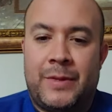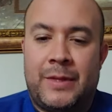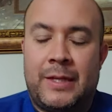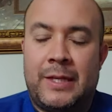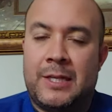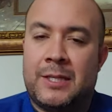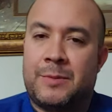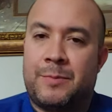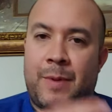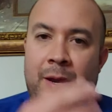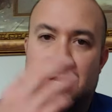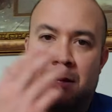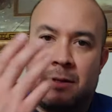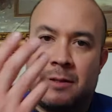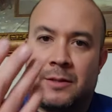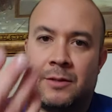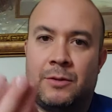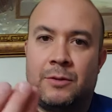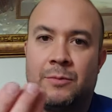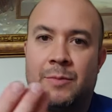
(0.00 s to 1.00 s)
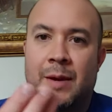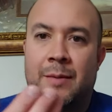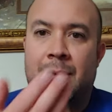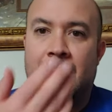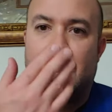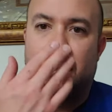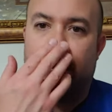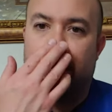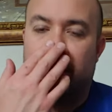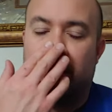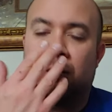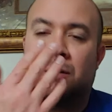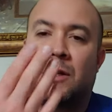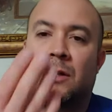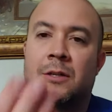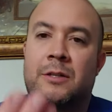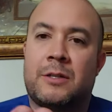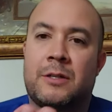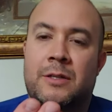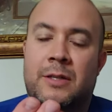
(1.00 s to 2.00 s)
these patients who maybe had a
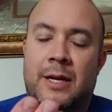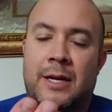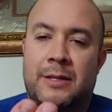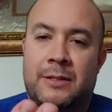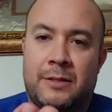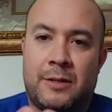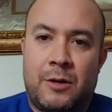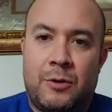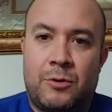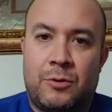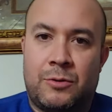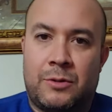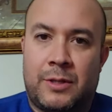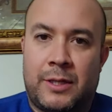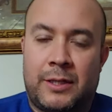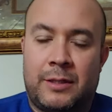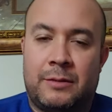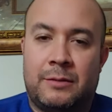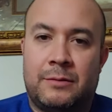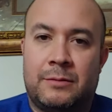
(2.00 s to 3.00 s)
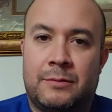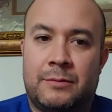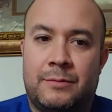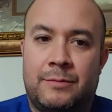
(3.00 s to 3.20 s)
larger size nose than